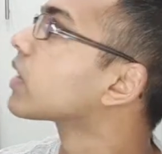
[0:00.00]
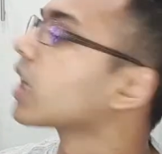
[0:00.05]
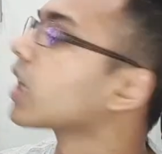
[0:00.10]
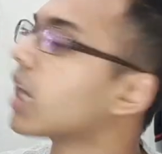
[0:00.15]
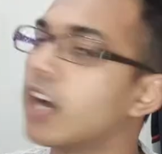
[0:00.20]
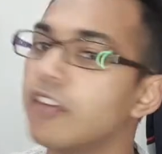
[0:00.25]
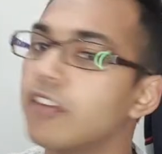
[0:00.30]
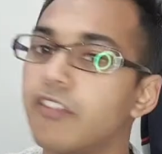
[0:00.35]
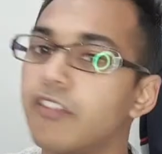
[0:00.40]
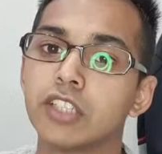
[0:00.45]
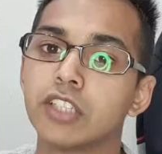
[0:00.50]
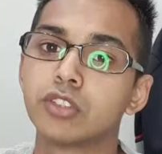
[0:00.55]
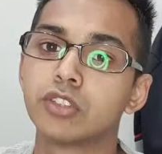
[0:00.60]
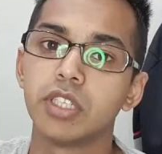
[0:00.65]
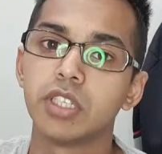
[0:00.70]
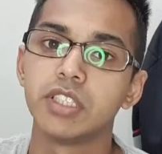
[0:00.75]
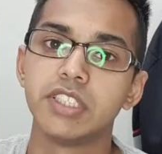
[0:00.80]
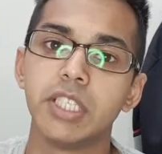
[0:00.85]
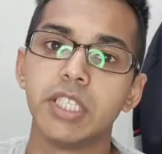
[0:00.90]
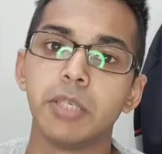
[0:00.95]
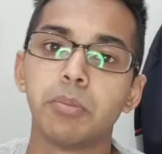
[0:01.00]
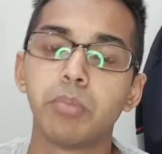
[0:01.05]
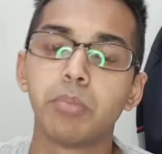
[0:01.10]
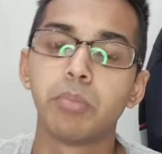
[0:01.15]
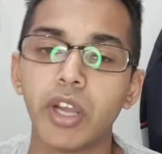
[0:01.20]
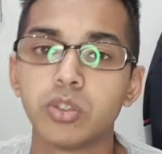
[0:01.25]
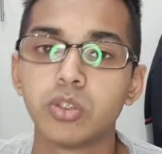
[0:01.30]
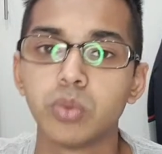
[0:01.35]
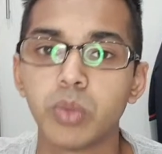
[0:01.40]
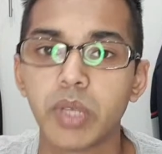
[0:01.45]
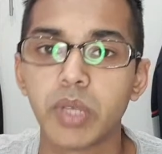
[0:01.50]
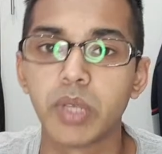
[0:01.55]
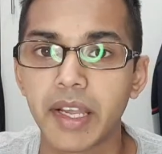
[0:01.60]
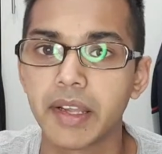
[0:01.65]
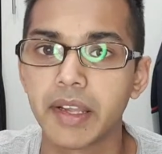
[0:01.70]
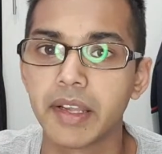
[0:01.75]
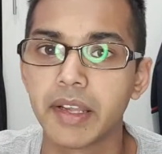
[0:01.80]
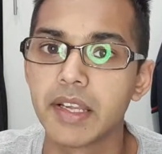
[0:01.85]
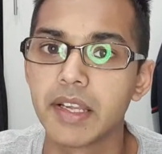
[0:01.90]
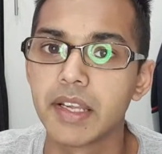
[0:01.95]
fell into a deep point where
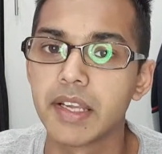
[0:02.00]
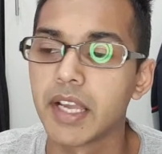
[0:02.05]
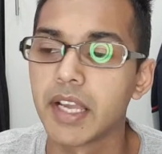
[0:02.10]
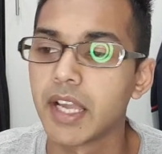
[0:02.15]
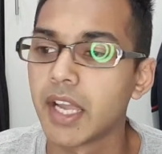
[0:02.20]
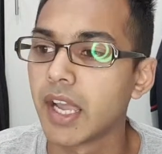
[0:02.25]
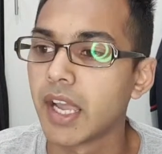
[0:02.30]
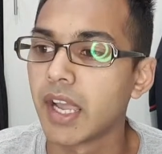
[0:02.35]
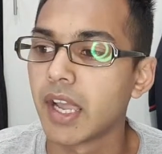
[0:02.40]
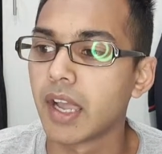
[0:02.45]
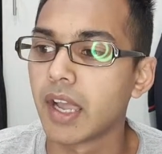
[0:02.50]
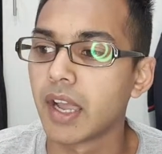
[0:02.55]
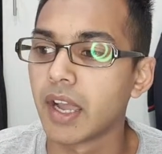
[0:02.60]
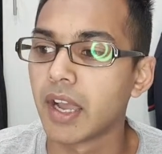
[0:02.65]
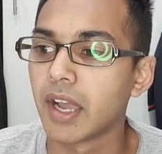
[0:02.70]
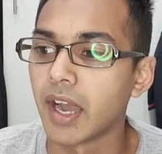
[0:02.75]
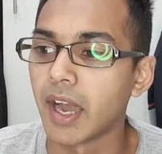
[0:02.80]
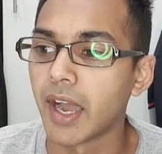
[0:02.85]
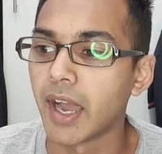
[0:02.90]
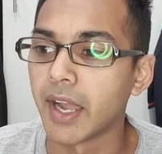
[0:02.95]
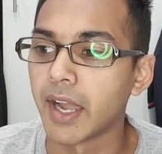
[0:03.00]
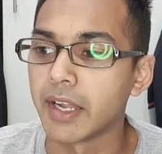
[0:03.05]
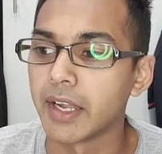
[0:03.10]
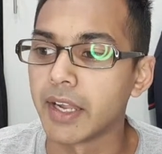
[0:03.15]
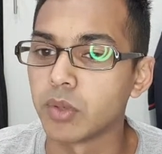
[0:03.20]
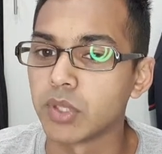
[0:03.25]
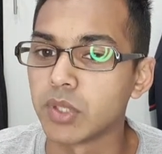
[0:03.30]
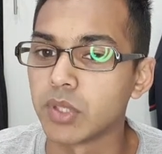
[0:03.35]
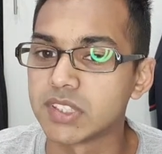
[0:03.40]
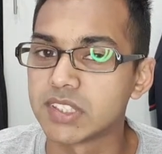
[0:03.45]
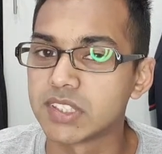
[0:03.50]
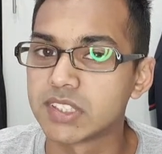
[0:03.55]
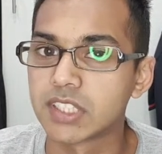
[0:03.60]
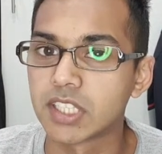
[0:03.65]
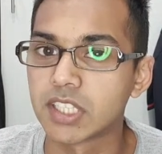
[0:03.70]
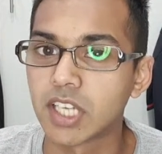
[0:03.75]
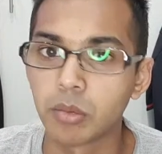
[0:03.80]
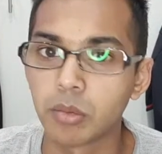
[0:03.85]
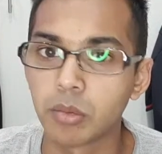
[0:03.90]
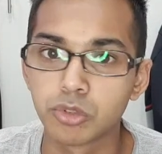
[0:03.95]
I was
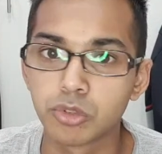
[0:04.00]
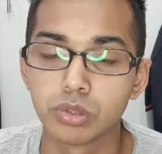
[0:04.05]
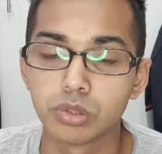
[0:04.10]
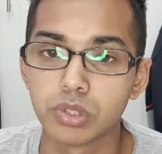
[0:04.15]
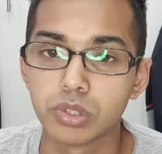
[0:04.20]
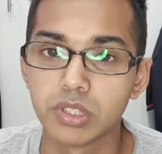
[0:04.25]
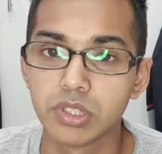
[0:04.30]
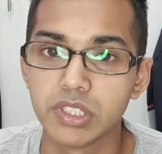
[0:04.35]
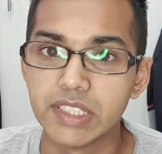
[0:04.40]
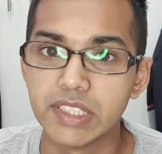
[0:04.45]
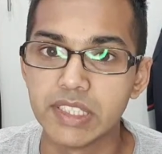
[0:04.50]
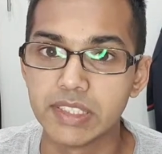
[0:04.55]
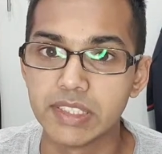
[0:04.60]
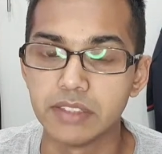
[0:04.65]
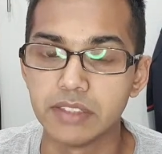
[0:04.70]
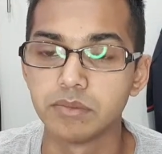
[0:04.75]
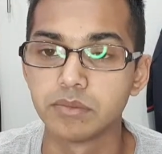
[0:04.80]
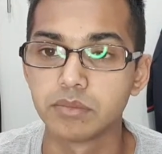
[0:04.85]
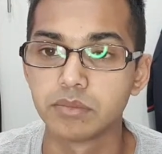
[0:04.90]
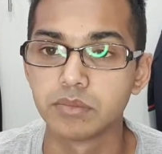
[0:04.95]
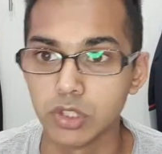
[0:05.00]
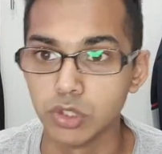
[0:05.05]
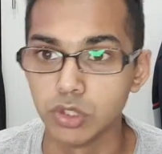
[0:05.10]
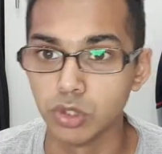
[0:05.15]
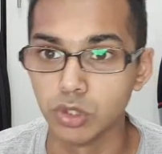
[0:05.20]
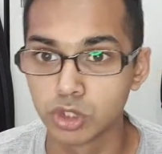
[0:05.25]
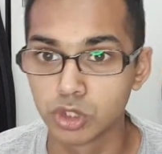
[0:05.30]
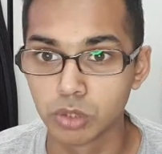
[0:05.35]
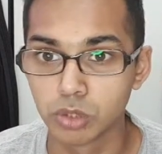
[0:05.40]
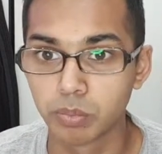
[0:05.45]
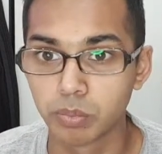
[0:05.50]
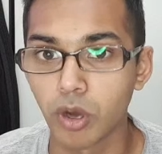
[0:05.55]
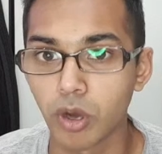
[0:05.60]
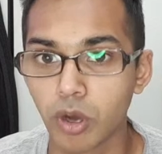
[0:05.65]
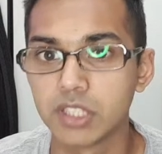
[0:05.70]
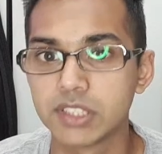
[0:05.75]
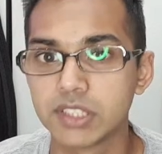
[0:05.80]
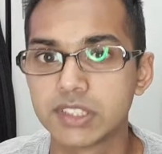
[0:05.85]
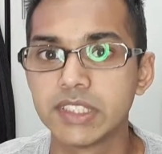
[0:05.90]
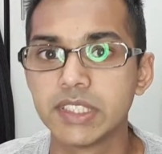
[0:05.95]
succumbed to the YouTube
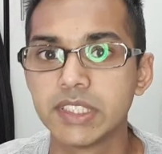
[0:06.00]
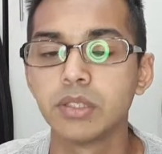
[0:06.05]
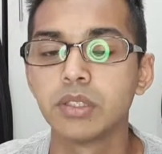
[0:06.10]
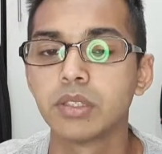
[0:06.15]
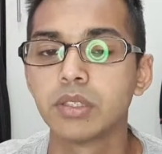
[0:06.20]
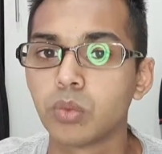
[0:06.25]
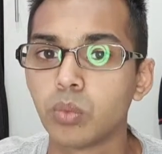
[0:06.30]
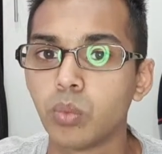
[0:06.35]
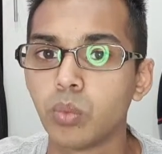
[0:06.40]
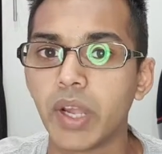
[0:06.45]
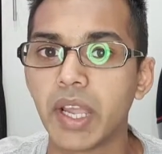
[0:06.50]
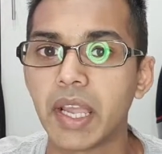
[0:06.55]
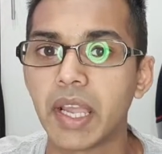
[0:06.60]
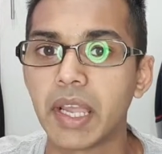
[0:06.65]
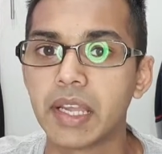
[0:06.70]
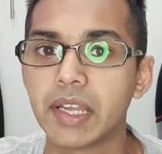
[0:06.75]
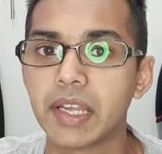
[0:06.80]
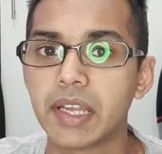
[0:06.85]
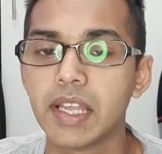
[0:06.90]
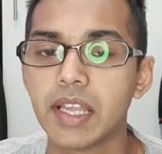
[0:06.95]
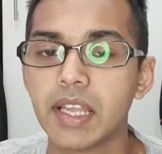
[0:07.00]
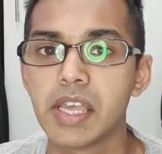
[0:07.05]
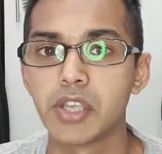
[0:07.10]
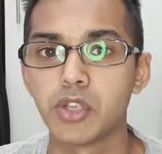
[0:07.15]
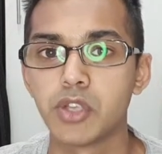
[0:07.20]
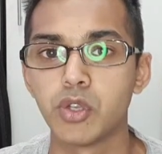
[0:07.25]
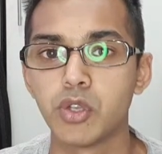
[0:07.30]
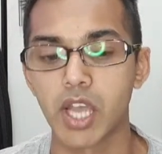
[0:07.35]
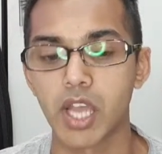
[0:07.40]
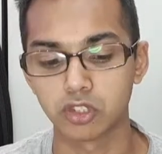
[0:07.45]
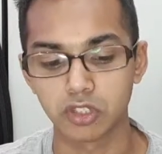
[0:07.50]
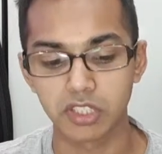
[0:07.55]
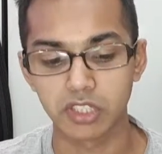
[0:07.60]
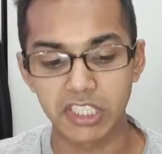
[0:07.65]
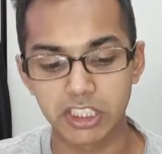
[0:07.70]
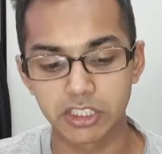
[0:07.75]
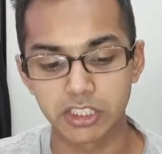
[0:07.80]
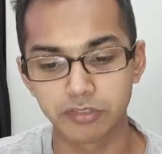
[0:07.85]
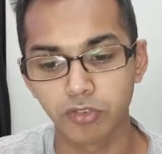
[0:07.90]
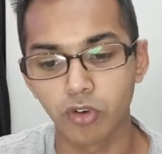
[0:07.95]
policy where you had to
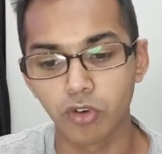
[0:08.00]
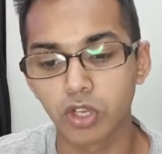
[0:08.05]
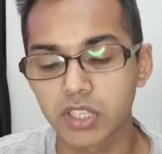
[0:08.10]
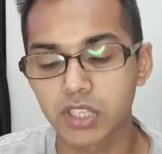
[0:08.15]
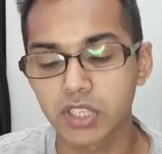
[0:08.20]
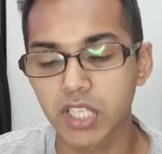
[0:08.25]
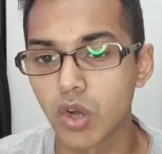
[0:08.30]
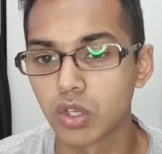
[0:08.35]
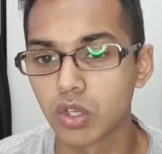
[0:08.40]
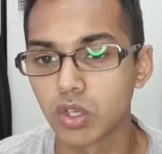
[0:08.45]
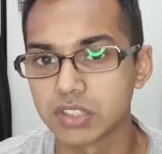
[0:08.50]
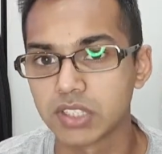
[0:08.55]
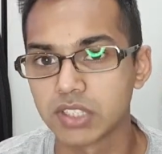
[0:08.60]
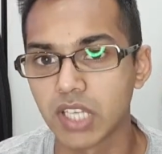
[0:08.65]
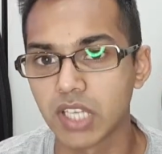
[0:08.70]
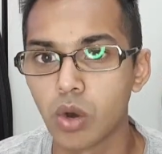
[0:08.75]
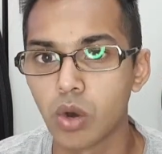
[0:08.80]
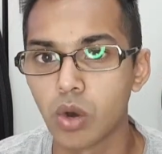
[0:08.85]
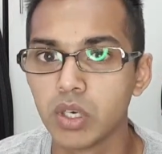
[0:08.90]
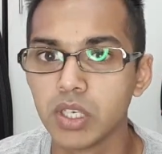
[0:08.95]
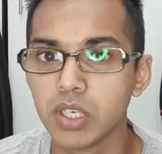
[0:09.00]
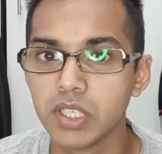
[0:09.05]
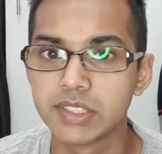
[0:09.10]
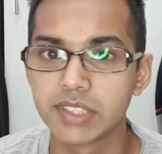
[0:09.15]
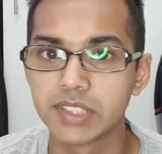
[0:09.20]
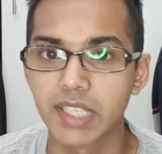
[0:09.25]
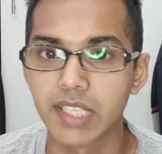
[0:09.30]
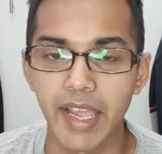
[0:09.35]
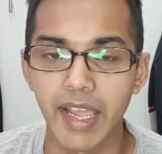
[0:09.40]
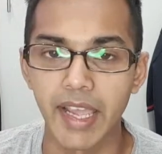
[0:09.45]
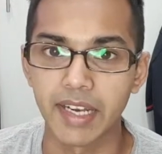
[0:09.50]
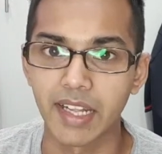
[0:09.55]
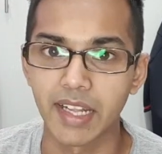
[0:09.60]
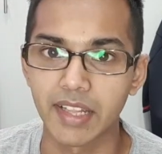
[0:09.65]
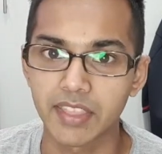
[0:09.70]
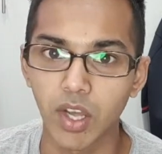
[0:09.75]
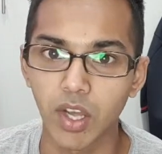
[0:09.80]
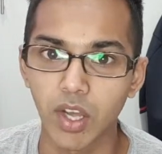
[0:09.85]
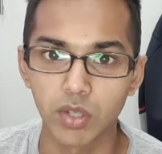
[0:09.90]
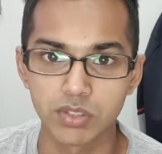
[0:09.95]
reach 4,000 hours and
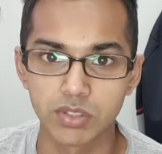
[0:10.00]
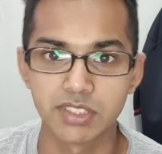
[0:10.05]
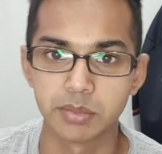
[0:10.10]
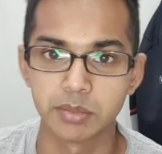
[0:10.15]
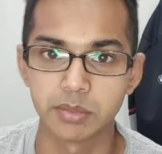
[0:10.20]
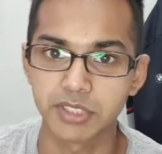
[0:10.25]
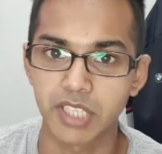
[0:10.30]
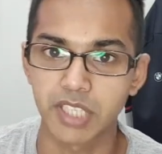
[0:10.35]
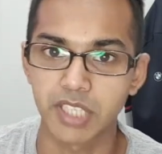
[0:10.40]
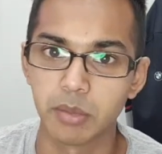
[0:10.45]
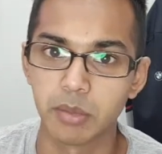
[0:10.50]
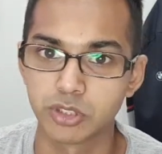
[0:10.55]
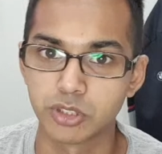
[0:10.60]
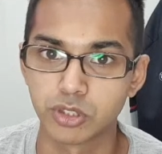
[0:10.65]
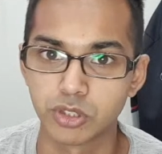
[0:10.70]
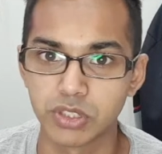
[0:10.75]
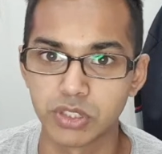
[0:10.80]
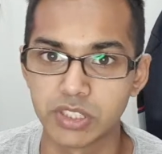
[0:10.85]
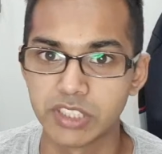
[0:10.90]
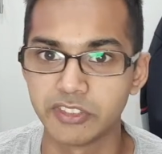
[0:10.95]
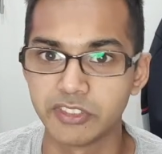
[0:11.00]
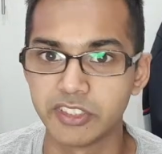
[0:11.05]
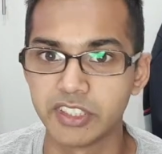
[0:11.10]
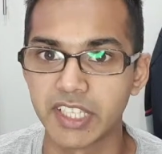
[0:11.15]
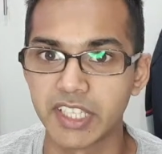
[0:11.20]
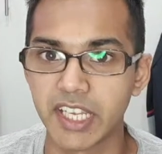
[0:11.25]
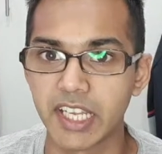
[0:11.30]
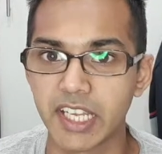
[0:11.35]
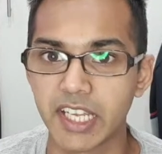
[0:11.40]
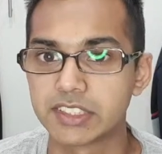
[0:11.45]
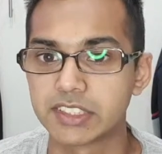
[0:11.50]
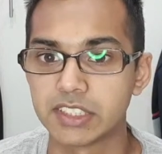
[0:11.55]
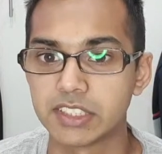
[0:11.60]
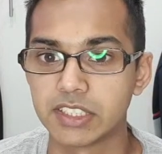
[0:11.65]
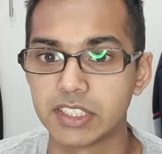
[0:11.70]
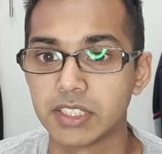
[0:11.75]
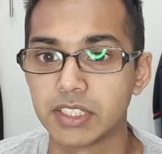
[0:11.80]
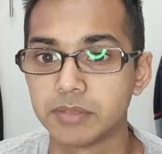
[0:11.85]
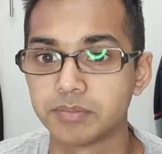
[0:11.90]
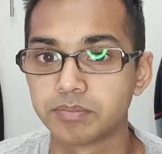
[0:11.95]
1,000 subscribers to even get
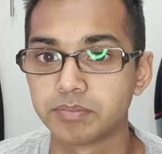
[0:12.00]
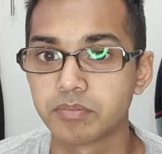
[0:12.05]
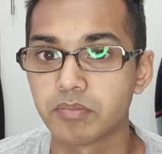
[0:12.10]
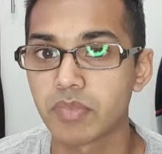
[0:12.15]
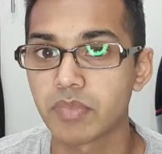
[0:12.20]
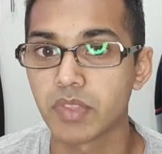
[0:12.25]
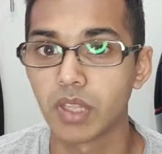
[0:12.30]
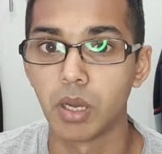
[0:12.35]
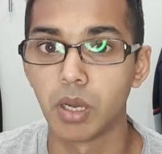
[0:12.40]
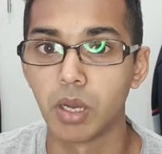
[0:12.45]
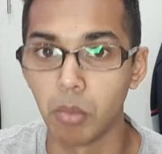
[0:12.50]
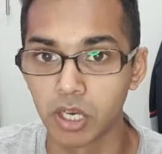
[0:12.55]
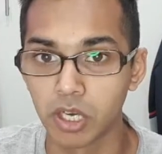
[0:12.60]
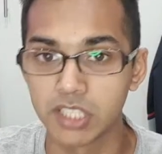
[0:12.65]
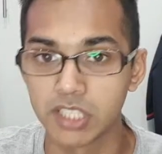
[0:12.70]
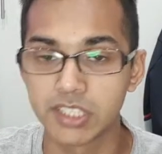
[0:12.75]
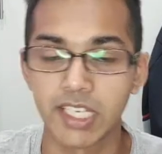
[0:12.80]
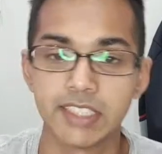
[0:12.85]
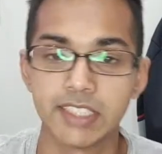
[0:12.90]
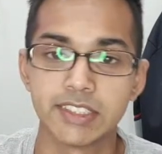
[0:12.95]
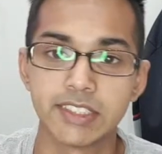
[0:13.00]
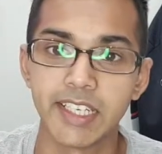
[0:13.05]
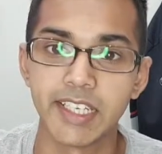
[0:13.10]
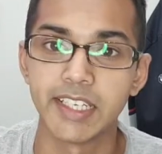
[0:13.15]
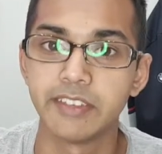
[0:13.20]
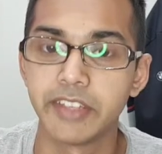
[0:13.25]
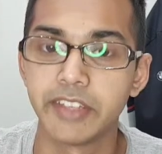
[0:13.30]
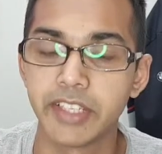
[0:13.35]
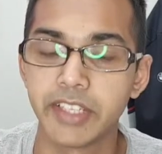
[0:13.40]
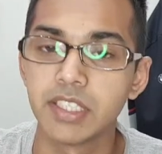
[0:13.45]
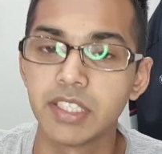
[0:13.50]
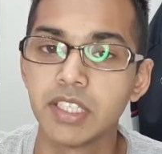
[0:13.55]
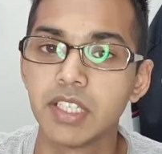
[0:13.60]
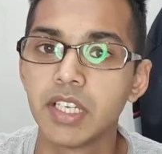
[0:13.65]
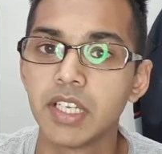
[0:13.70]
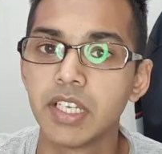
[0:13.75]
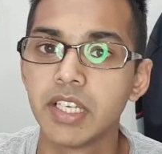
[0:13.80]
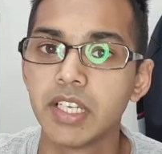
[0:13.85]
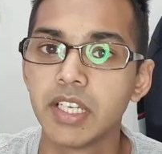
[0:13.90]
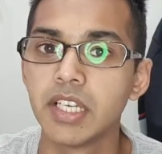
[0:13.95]
monetized and anything.
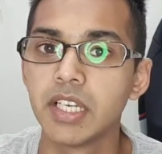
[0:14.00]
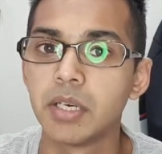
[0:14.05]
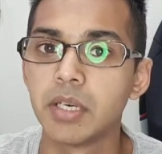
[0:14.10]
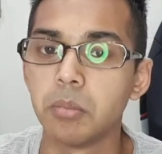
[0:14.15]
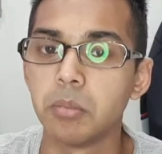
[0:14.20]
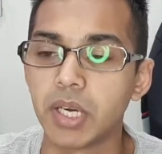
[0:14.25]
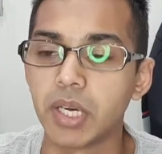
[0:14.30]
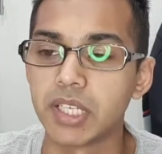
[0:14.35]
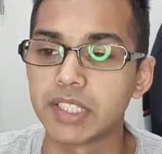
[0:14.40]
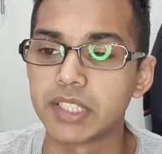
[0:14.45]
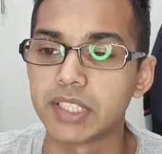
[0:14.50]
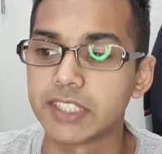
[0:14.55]
But